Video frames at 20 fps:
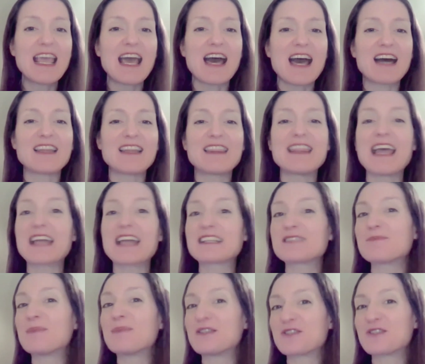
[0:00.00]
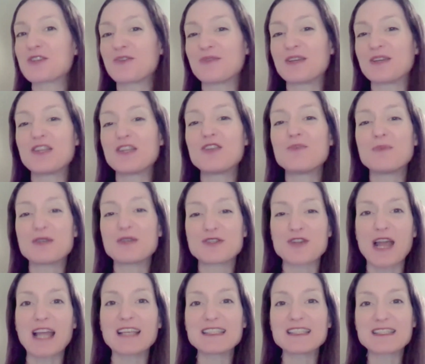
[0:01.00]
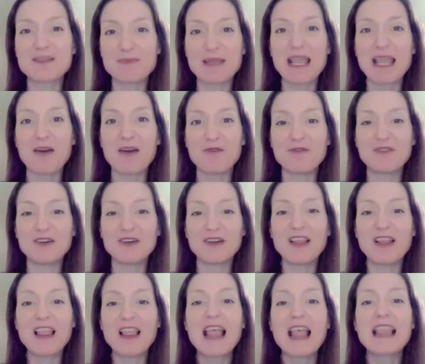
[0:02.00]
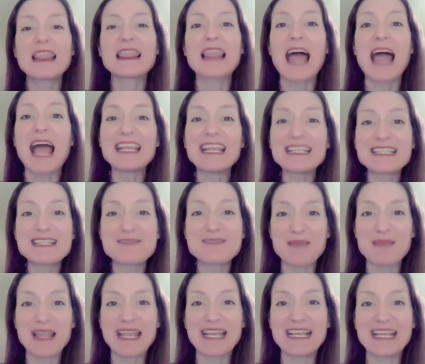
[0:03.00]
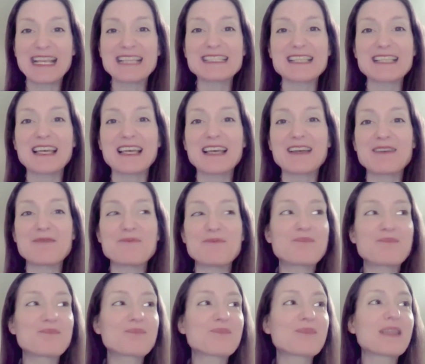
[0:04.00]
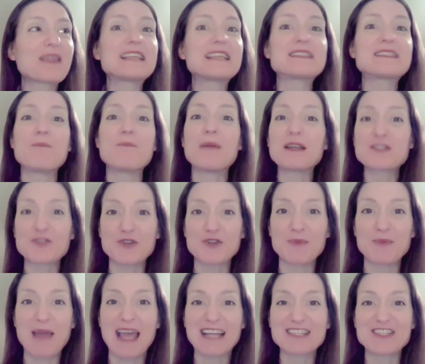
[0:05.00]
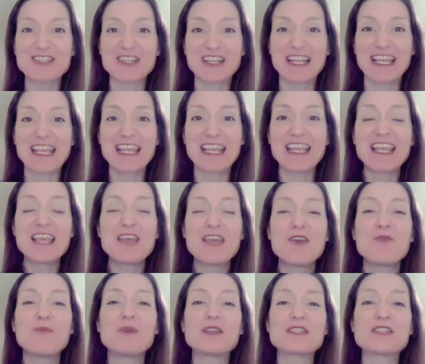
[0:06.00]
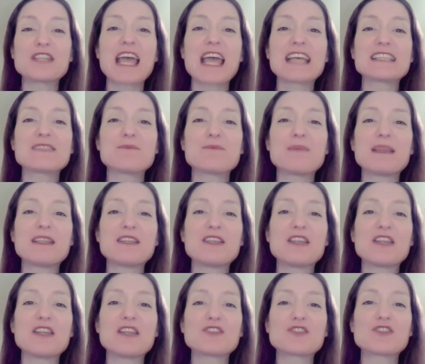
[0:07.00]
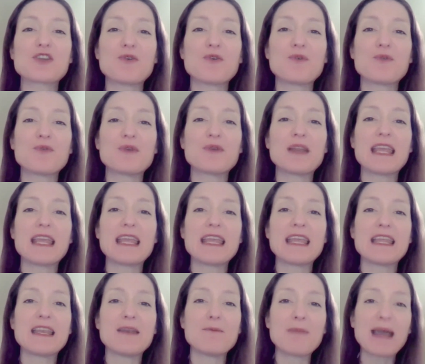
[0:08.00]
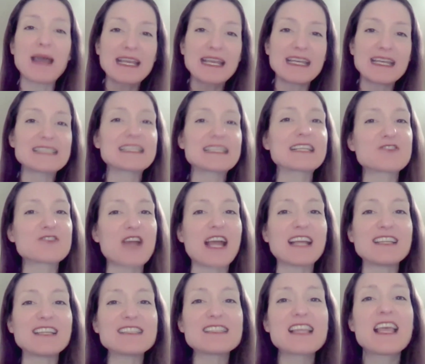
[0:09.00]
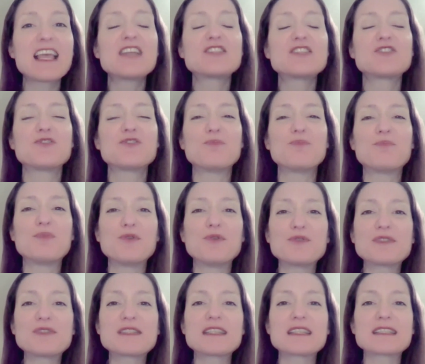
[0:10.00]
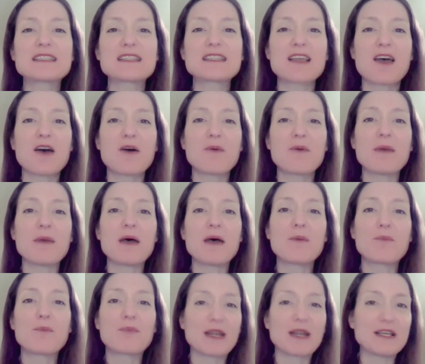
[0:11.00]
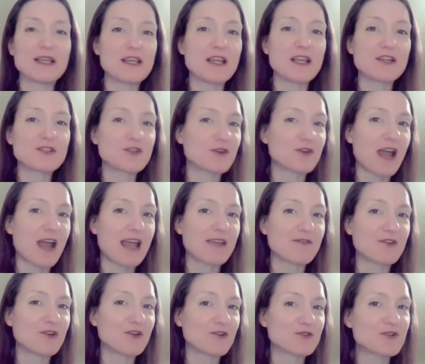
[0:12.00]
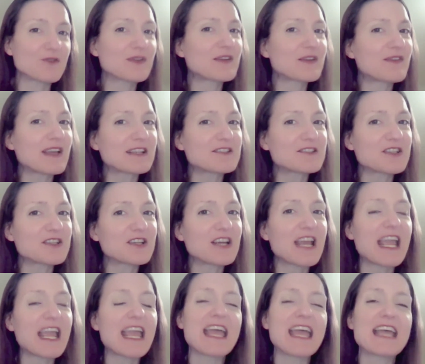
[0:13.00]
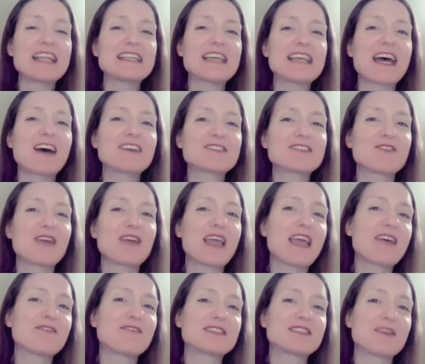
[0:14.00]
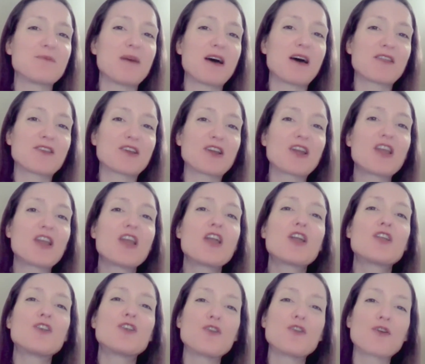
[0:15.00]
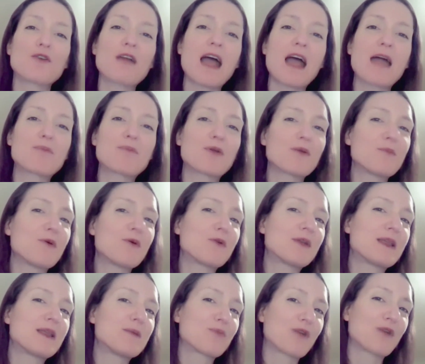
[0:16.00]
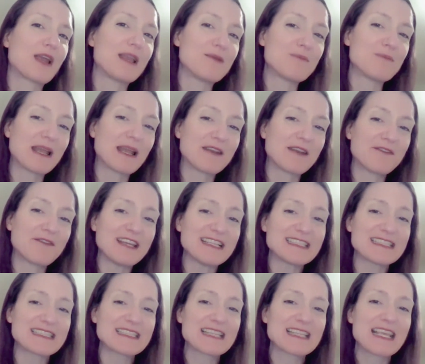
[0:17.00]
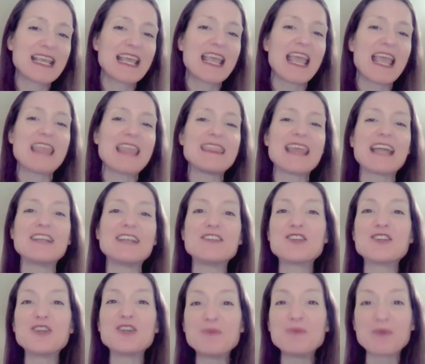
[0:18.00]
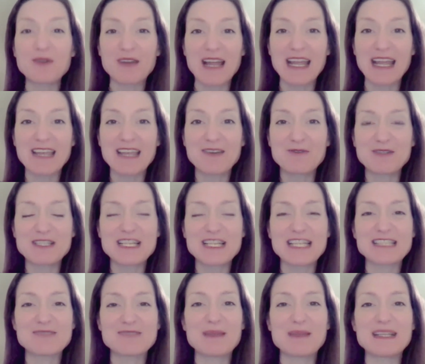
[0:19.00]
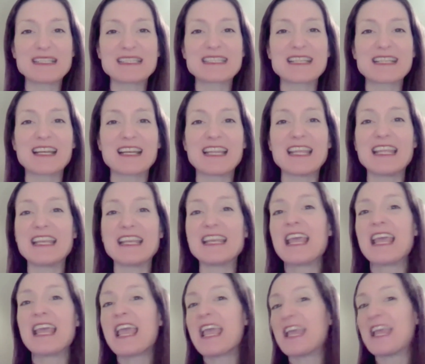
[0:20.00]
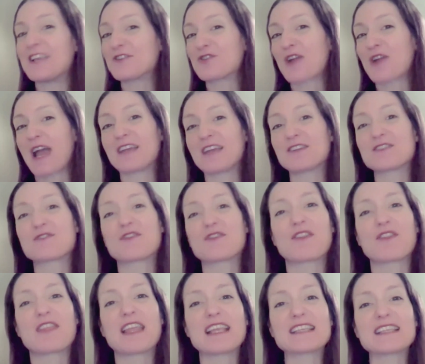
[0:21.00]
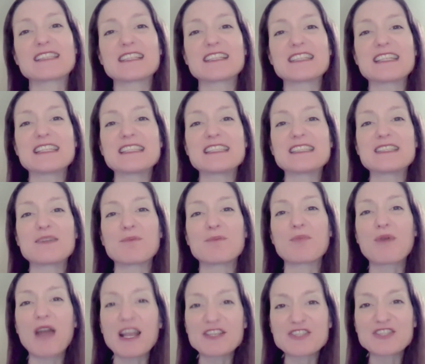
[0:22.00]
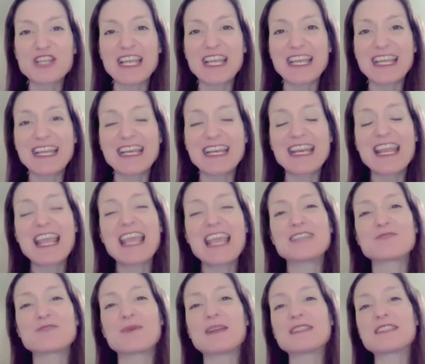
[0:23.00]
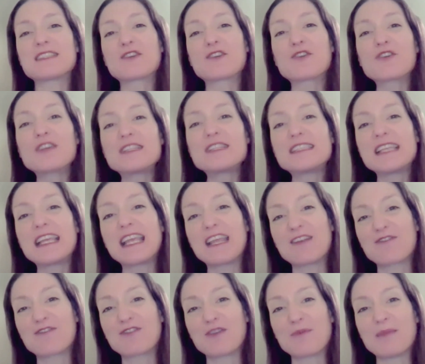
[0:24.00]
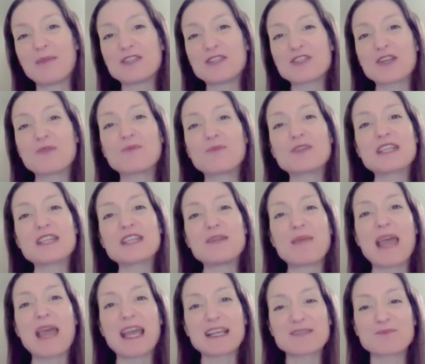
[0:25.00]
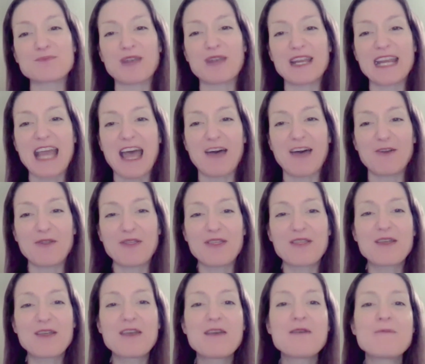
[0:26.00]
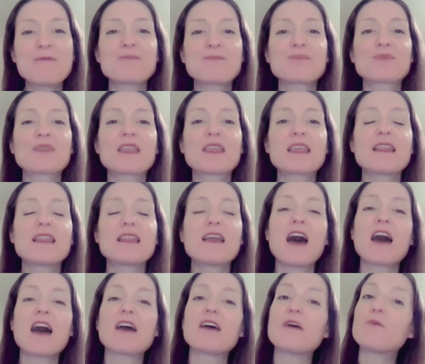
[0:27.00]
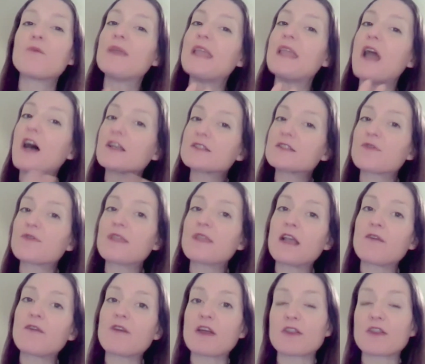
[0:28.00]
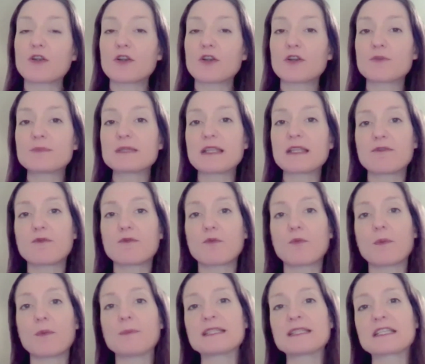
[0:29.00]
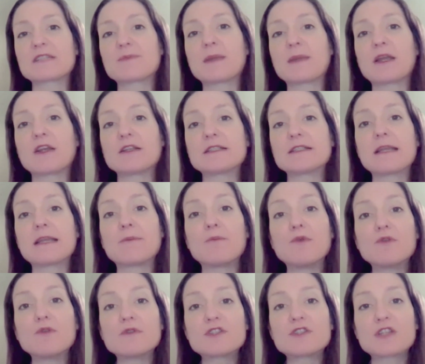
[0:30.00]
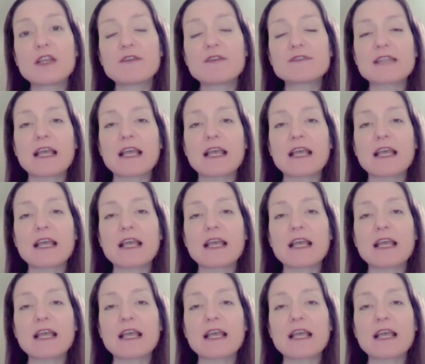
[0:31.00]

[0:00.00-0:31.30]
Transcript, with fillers: That's been shown in human trials to be helpful. Lion's mane is a mushroom, actually, which has been shown in mechanistic trials to boost some brain-derived neurotrophic factor and also have some other neuron-promoting brain benefits. And then turmeric, which has been studied in trials for things such as depression, as well as decreasing inflammation, which impacts brain health. We also think of other herbs if a woman's experiencing mood shifts.